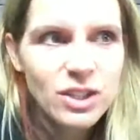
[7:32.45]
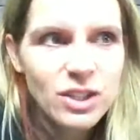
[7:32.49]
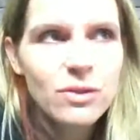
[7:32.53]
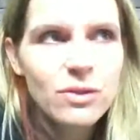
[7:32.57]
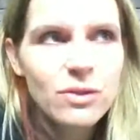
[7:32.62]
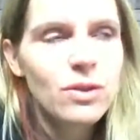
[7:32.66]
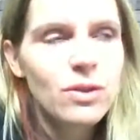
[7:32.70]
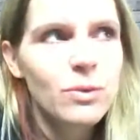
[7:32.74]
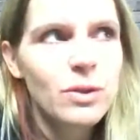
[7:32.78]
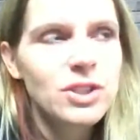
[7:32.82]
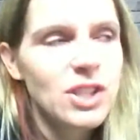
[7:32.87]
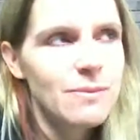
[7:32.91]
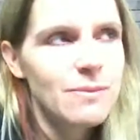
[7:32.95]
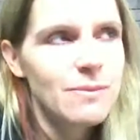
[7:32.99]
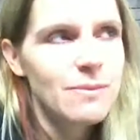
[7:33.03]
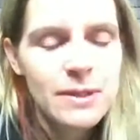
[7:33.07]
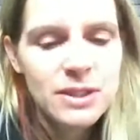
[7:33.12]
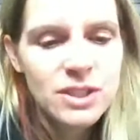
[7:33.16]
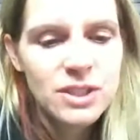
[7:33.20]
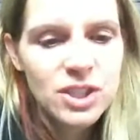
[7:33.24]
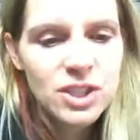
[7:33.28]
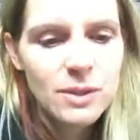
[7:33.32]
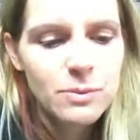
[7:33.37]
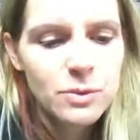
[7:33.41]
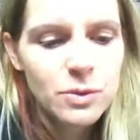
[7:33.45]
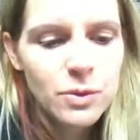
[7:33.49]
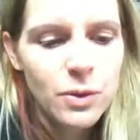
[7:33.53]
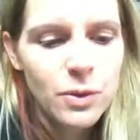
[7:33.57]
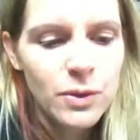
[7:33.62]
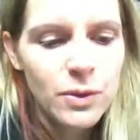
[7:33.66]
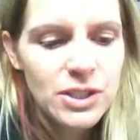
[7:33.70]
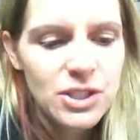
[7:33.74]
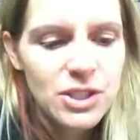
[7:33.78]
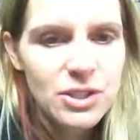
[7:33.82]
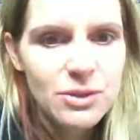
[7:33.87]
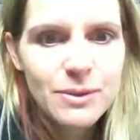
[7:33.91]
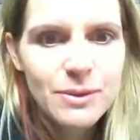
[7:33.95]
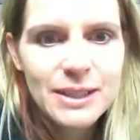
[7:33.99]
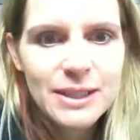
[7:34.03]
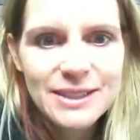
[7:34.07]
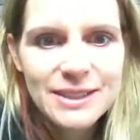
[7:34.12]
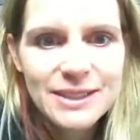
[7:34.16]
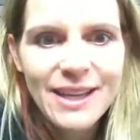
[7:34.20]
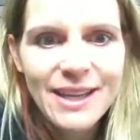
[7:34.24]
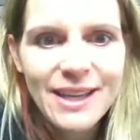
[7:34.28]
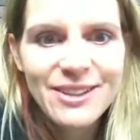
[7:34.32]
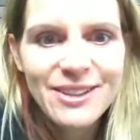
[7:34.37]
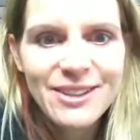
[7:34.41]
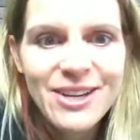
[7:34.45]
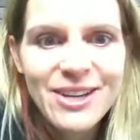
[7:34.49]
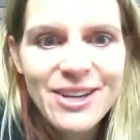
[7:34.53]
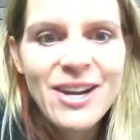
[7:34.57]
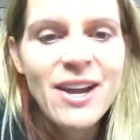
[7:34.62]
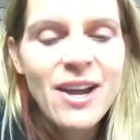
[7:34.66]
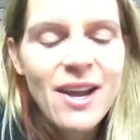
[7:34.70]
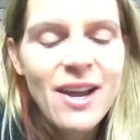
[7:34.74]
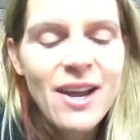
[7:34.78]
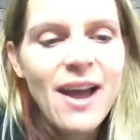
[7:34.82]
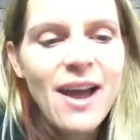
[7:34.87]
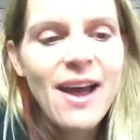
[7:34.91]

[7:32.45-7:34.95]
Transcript: So the world championships were only 2 weeks later,